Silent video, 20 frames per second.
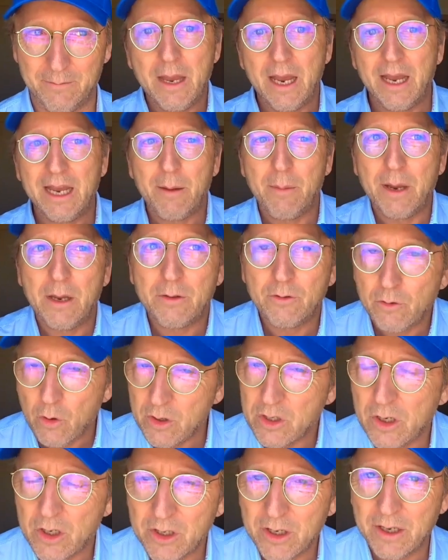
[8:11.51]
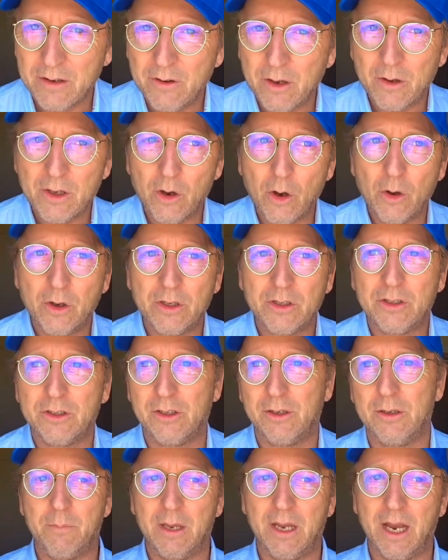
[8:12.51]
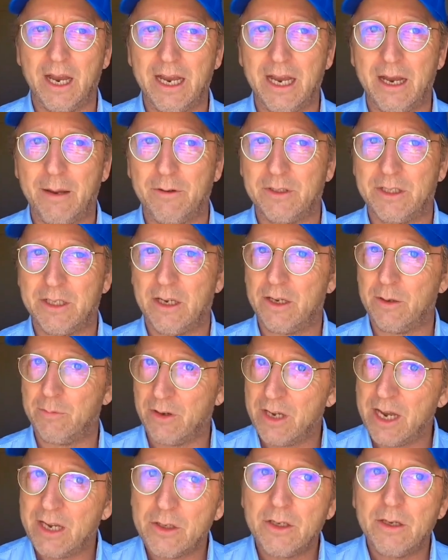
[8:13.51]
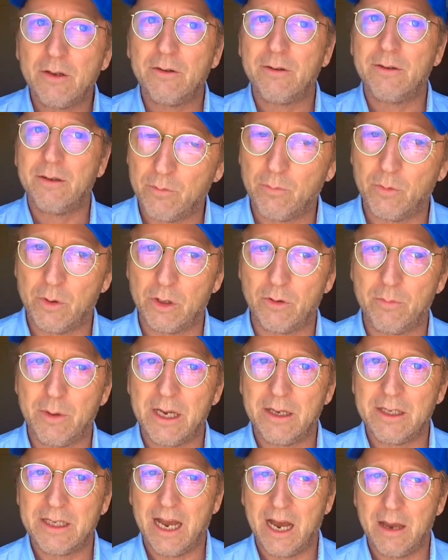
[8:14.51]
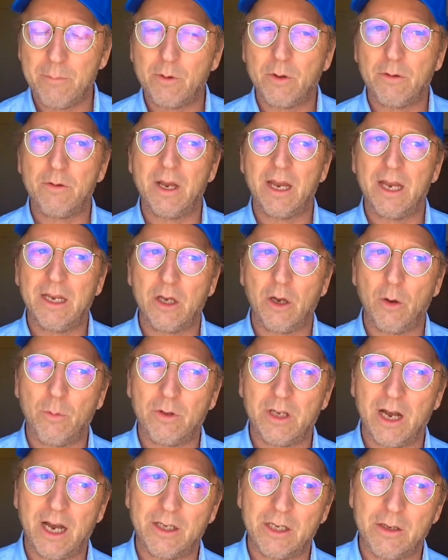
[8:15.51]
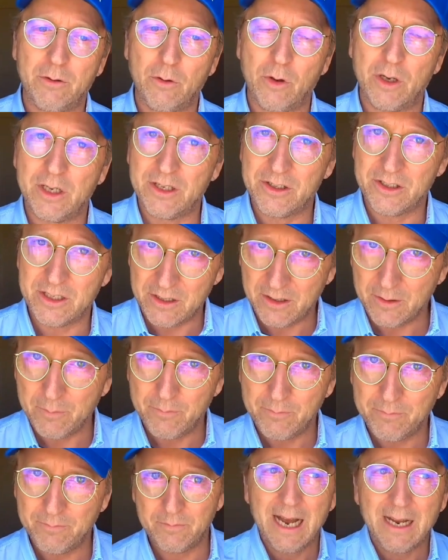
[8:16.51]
I am unfortunately very honest, but I am still objective, which means I provide objective criticism.